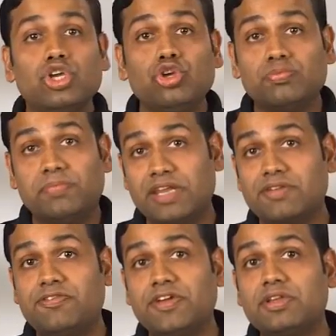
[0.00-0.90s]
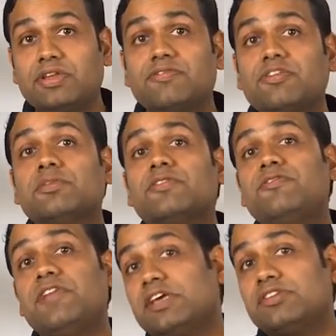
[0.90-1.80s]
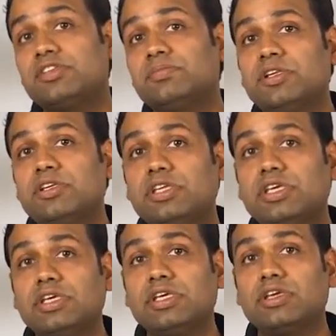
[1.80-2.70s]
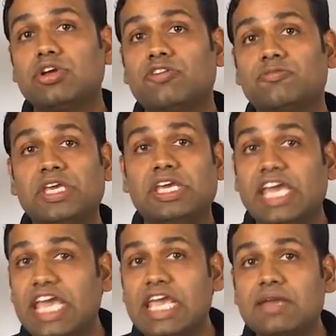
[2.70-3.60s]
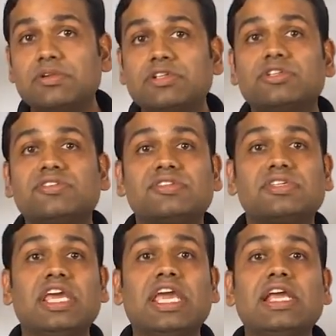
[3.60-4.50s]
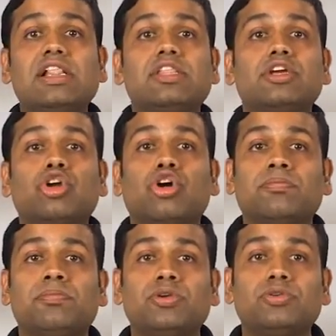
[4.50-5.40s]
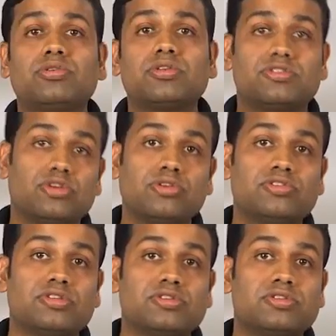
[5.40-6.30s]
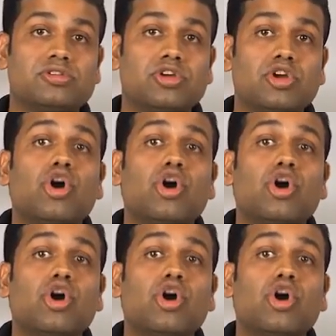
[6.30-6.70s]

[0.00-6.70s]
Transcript: You benefit from the flexibility of being able to scale the compute resources